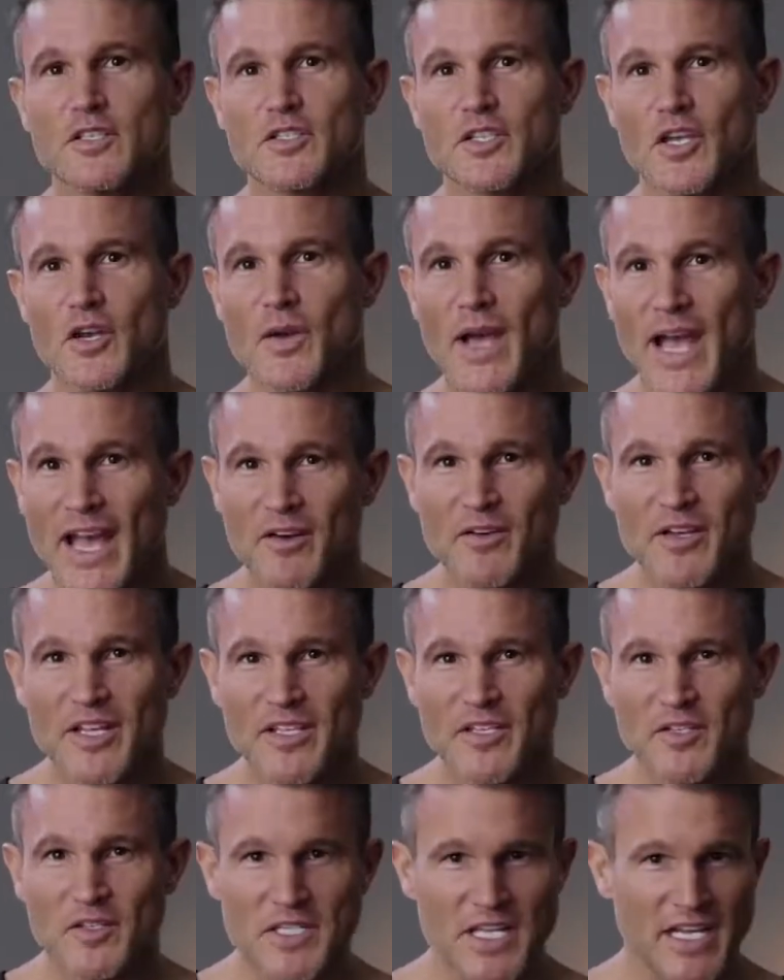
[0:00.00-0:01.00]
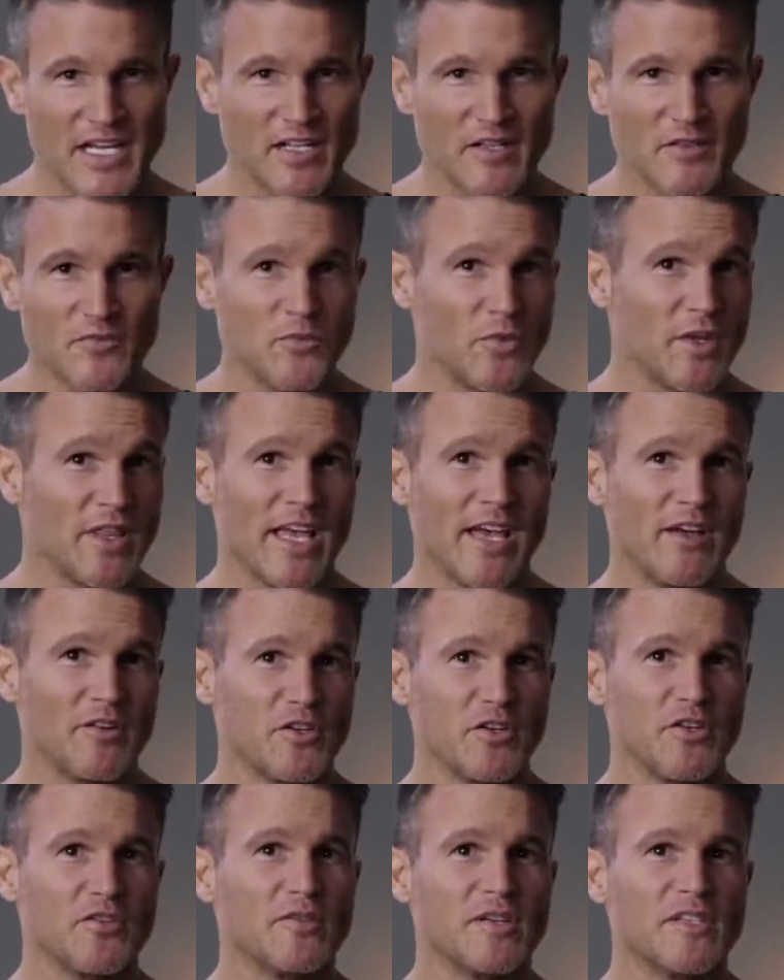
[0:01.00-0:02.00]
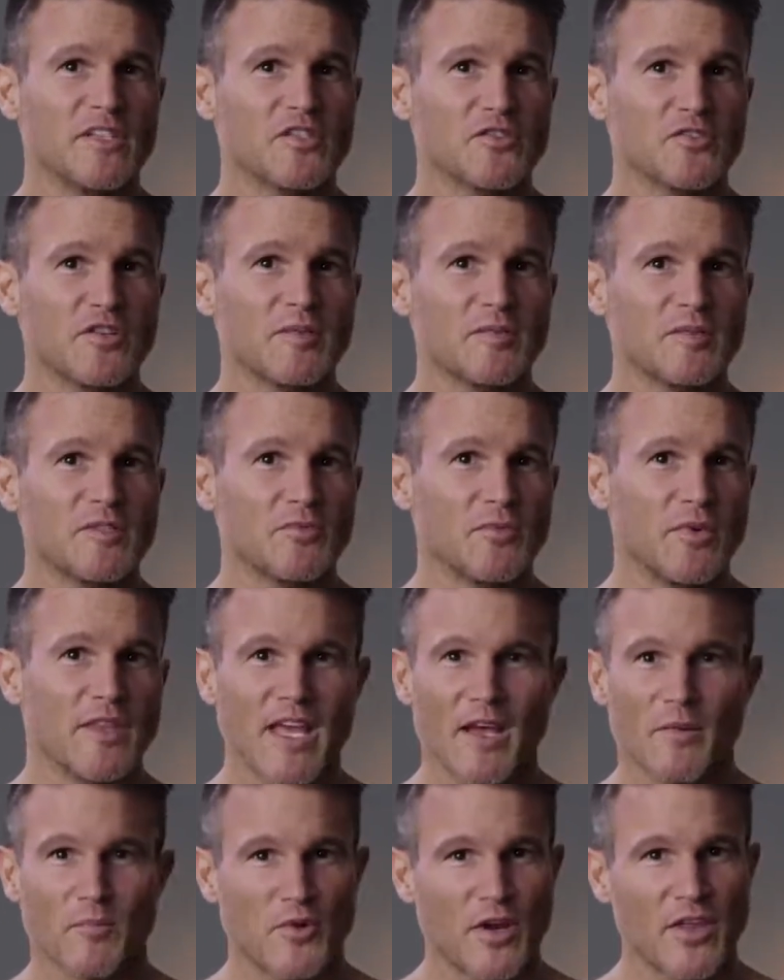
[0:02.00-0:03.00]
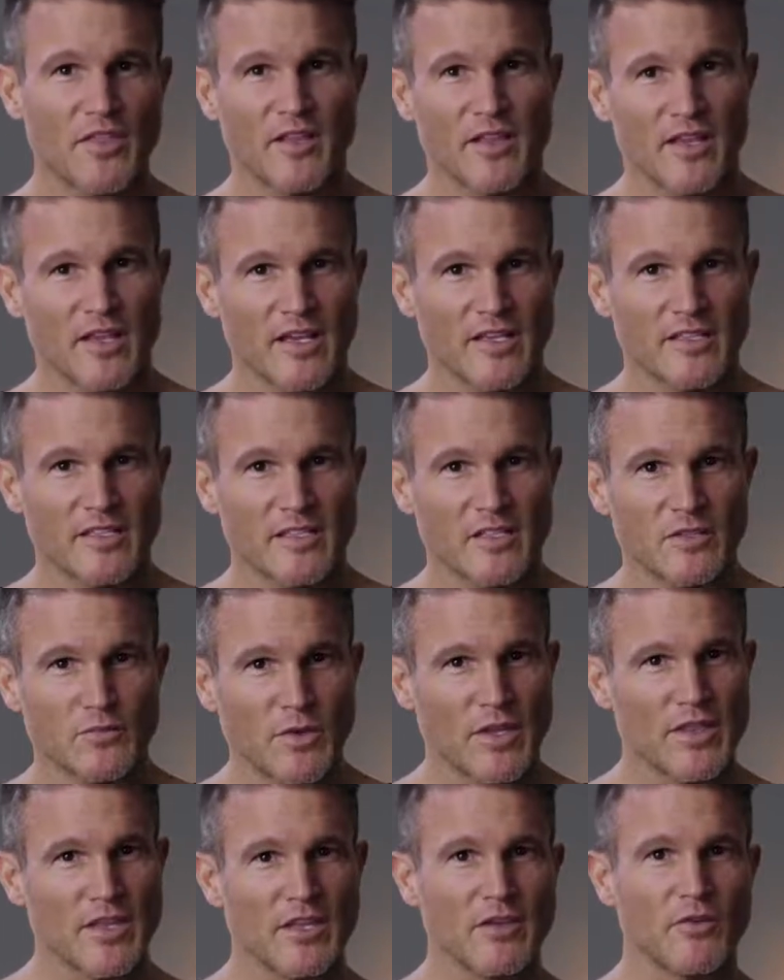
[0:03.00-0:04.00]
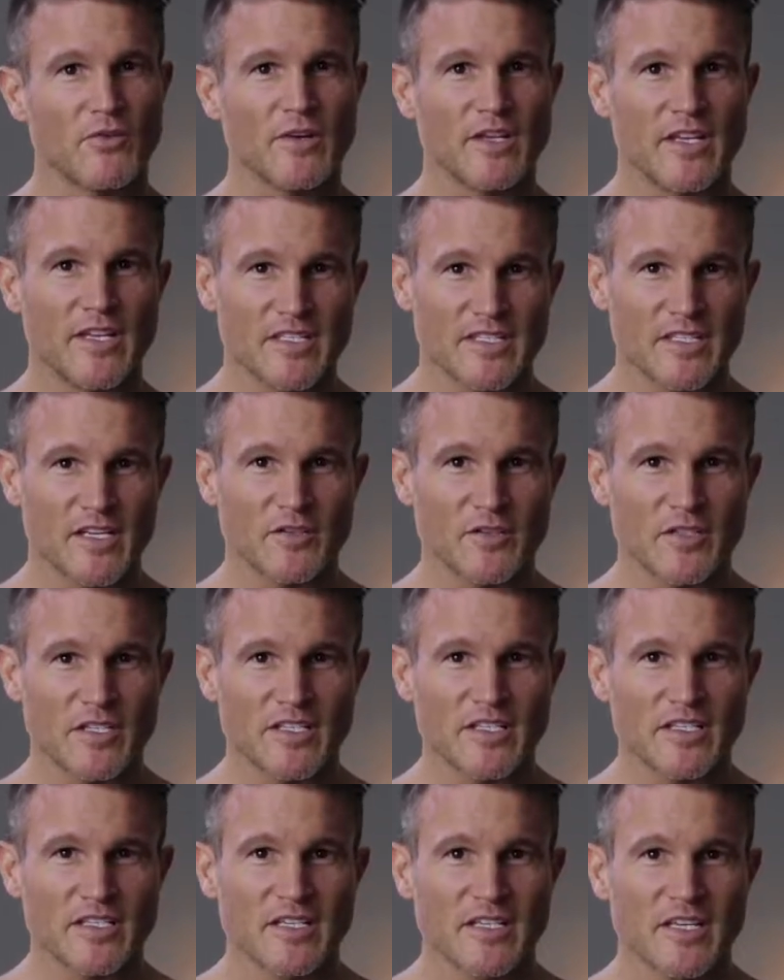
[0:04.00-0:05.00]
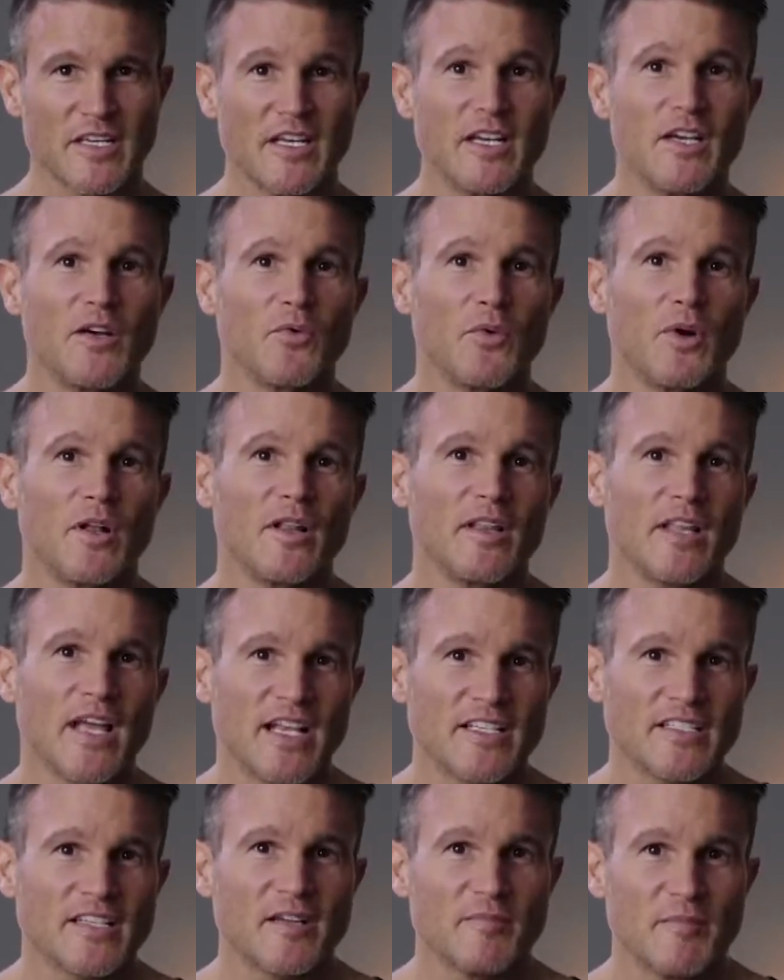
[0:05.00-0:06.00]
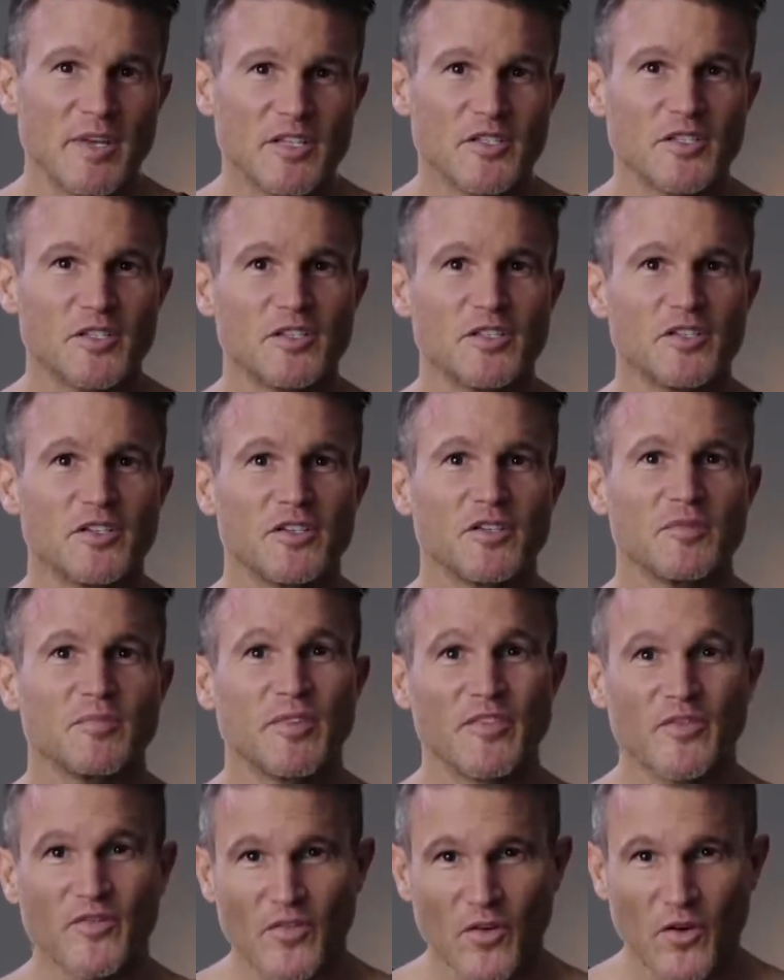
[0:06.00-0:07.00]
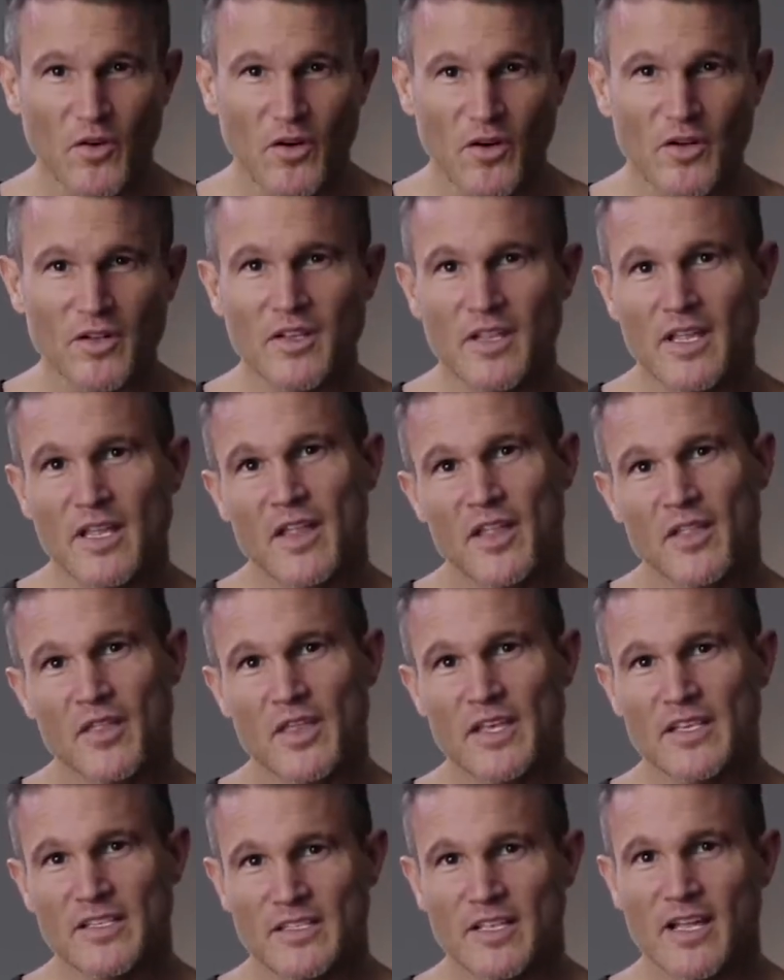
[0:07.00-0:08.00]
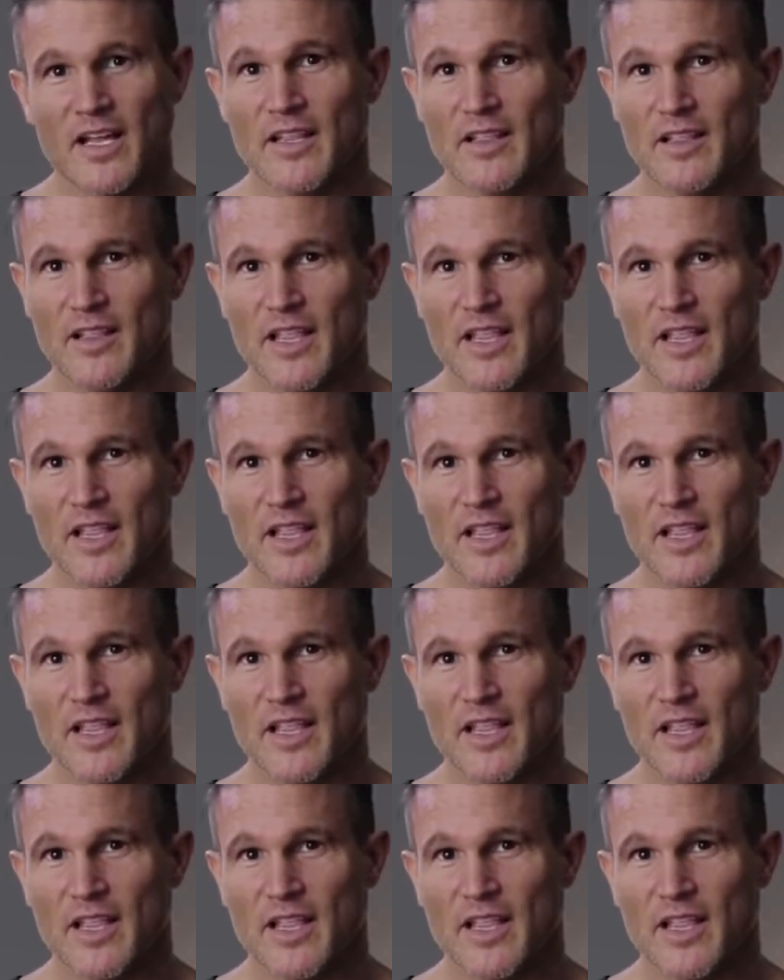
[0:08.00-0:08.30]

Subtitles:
So how can you tell without urine strips, without breathalyzers, whether you're in ketosis? Well, as I mentioned to you before, things like